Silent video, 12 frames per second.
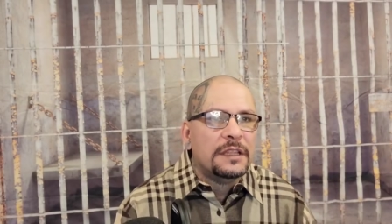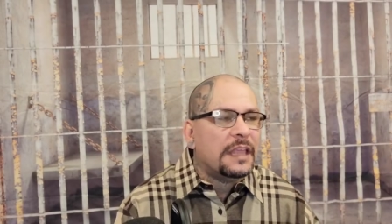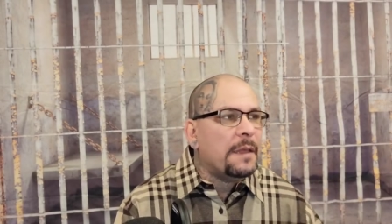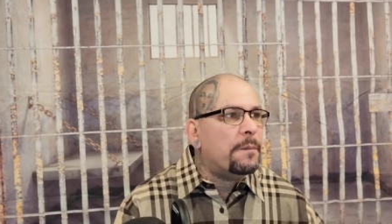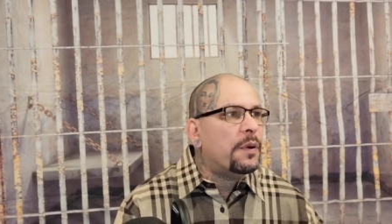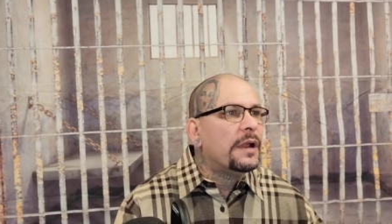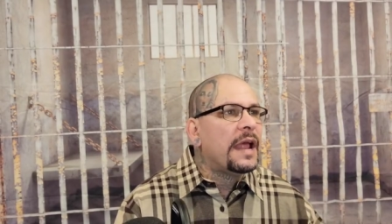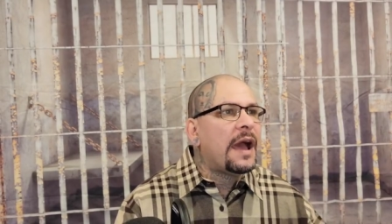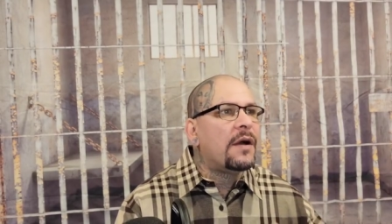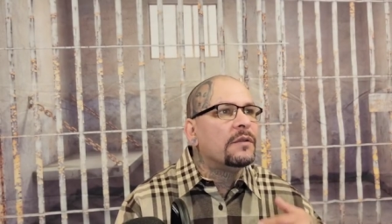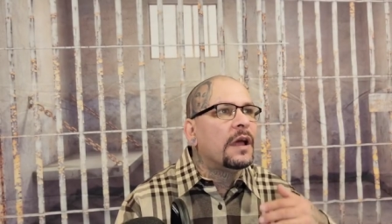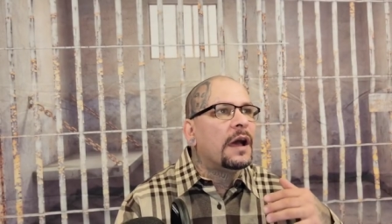they put
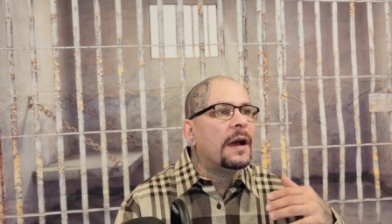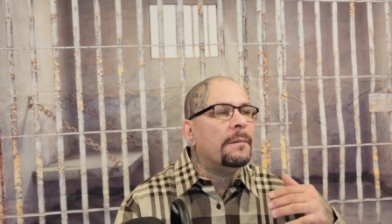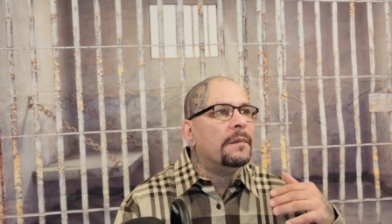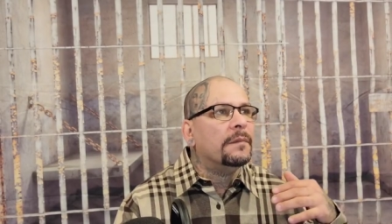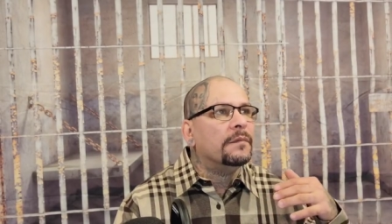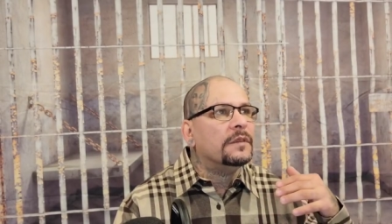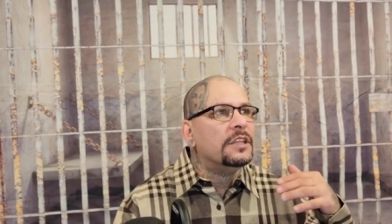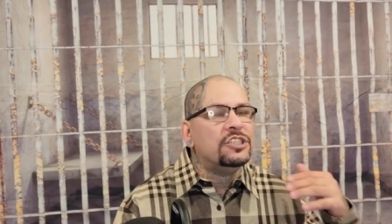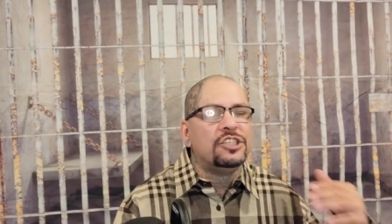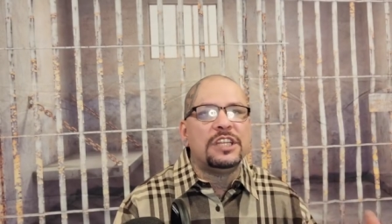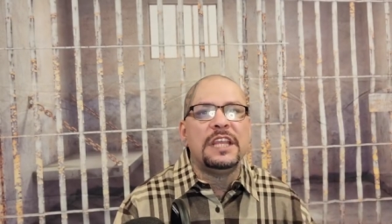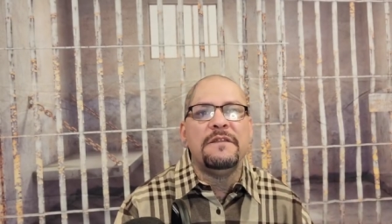out um, these
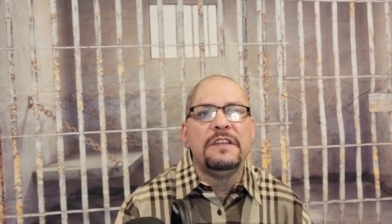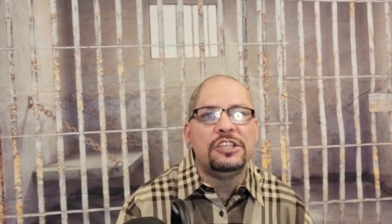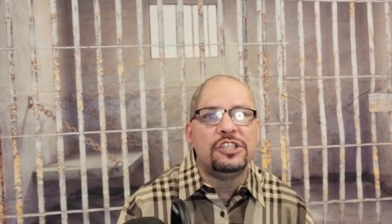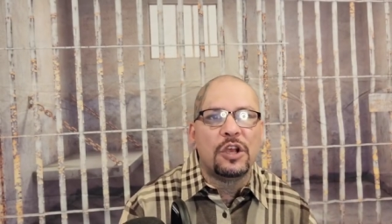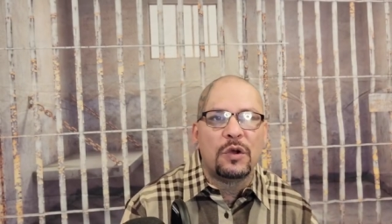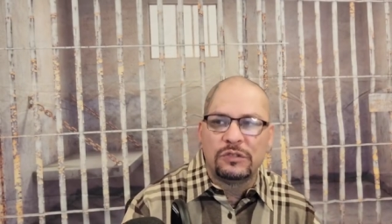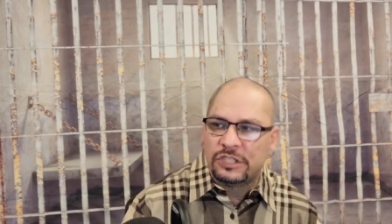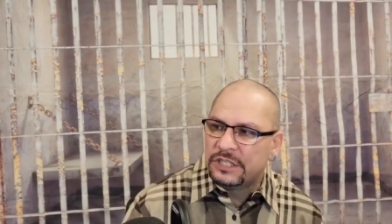TV shows,